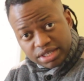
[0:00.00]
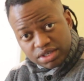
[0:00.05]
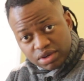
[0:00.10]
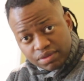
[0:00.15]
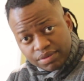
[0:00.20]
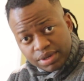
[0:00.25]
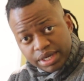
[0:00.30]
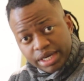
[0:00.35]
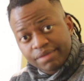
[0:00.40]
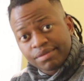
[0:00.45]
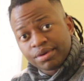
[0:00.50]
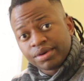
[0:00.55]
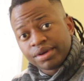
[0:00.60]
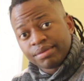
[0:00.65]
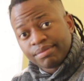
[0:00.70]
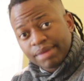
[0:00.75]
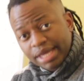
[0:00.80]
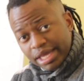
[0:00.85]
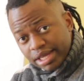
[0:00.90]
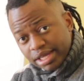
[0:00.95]
of whatever we
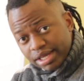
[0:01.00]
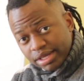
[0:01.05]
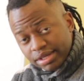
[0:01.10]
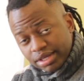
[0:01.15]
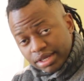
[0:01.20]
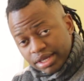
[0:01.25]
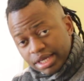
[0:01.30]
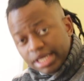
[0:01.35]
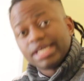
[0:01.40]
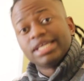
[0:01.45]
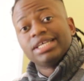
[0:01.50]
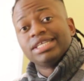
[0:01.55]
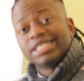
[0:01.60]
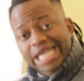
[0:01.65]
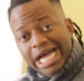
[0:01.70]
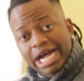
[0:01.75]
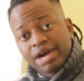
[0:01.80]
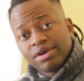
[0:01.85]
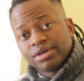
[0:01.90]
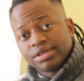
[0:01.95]
make is
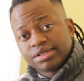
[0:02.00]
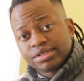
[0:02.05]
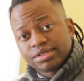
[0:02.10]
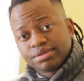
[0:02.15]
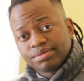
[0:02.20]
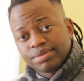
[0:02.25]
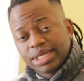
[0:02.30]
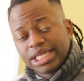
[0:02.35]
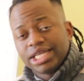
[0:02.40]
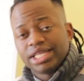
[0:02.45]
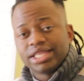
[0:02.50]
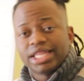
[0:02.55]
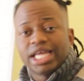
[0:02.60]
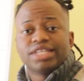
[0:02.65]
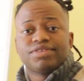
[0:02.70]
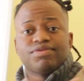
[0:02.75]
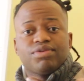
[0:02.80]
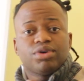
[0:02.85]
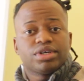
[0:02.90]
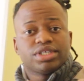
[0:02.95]
ours, meaning
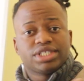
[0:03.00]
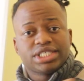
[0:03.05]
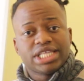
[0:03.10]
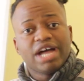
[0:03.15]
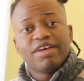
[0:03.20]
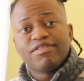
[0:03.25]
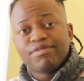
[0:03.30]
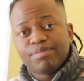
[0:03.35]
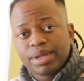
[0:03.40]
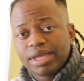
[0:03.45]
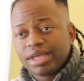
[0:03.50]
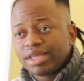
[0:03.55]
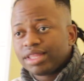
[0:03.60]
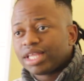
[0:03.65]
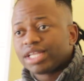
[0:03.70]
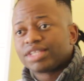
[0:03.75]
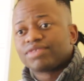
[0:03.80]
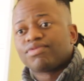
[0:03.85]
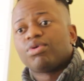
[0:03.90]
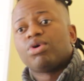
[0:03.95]
that's for staff pay,
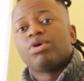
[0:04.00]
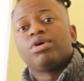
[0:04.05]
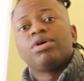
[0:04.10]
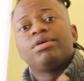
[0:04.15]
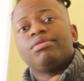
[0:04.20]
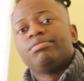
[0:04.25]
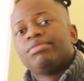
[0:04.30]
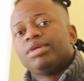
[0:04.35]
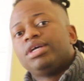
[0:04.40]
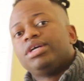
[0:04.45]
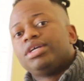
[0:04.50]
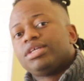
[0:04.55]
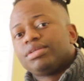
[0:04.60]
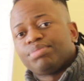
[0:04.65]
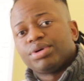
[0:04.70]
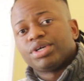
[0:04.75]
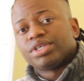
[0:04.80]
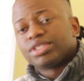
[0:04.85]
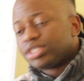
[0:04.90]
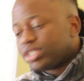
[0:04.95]
that's for
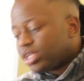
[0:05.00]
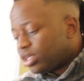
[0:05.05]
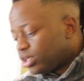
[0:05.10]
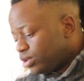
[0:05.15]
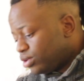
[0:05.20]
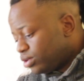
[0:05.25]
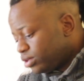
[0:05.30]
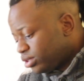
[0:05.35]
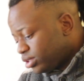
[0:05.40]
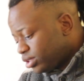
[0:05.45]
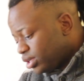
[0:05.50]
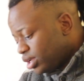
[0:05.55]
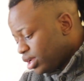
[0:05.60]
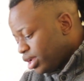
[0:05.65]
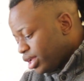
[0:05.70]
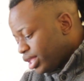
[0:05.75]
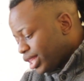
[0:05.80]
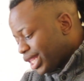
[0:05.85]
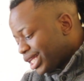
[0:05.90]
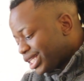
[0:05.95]
personal use,
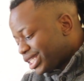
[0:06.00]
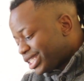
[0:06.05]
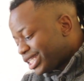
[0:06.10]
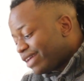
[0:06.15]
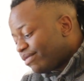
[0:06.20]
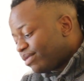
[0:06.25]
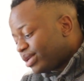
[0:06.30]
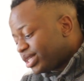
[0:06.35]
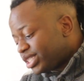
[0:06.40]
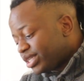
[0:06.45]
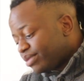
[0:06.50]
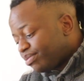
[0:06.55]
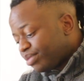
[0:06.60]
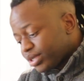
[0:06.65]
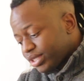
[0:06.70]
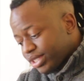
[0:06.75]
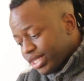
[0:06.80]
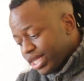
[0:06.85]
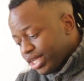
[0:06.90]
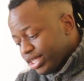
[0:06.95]
and
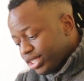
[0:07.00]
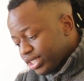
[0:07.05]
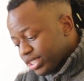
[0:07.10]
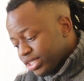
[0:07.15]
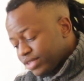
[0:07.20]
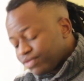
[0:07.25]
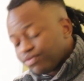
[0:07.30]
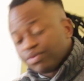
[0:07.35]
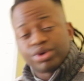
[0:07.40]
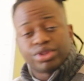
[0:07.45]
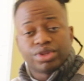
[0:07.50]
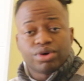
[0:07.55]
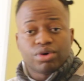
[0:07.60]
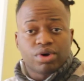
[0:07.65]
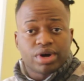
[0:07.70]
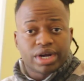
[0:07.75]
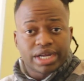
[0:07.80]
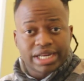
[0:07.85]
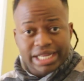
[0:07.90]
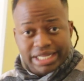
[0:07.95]
70% is for the
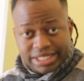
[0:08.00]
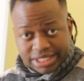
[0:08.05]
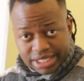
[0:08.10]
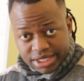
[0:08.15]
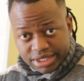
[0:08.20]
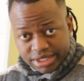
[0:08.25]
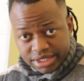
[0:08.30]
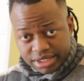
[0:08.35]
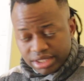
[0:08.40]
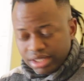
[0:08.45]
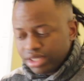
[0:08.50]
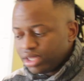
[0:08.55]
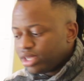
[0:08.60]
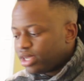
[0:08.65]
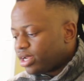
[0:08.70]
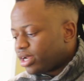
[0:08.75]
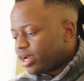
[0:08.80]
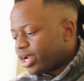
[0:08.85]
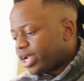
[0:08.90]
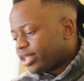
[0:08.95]
organization,
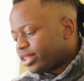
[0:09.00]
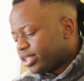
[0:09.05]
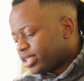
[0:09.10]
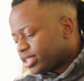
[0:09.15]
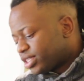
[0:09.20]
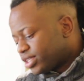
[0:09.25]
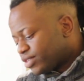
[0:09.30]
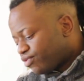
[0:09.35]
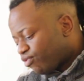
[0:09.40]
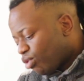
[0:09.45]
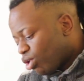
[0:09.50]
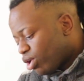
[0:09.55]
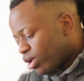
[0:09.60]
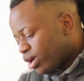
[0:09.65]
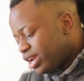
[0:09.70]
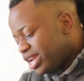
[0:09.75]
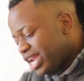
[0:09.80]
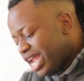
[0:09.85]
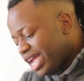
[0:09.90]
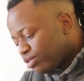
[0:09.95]
right? This is for
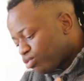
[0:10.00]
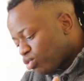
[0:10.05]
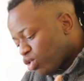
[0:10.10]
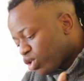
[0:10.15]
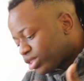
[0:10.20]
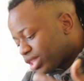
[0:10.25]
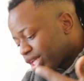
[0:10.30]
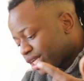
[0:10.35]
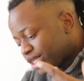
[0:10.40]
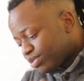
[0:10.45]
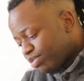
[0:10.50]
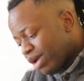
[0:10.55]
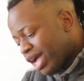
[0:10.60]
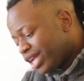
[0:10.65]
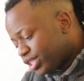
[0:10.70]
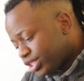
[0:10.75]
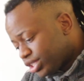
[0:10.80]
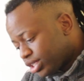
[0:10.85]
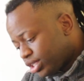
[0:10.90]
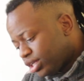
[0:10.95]
net worth
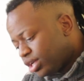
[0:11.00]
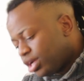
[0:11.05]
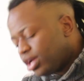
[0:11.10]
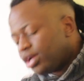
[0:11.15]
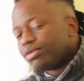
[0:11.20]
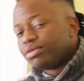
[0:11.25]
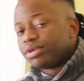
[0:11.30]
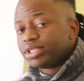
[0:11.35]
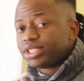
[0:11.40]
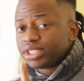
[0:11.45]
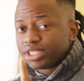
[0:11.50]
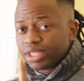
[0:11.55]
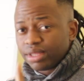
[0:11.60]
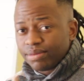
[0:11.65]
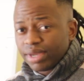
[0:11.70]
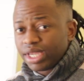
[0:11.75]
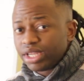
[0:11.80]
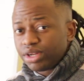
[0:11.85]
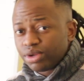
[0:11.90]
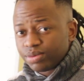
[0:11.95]
expansion, which is the
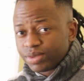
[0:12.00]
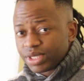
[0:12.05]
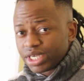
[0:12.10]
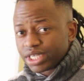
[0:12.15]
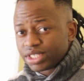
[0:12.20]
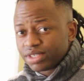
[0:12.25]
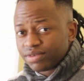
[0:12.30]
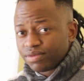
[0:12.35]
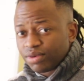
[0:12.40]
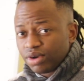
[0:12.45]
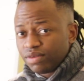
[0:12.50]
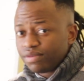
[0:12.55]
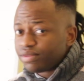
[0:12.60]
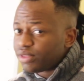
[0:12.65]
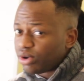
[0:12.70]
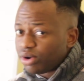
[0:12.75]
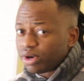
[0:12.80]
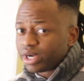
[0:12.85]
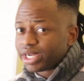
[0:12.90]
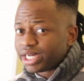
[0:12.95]
main objective of
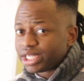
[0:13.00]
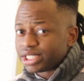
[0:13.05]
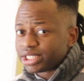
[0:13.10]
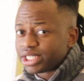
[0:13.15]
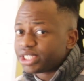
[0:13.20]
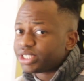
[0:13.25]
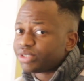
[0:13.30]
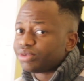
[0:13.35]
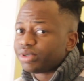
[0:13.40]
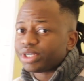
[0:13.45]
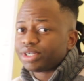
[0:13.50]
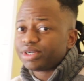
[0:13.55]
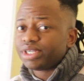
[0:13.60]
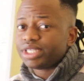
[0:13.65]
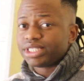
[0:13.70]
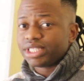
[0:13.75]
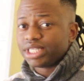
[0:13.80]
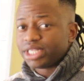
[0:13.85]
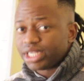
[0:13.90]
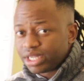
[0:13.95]
the organization, to
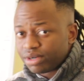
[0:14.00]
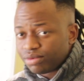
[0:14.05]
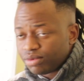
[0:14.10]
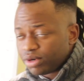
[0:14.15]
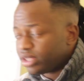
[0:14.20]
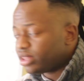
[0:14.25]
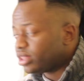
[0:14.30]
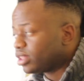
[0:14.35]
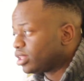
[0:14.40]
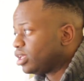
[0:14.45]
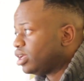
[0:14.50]
increase the net worth.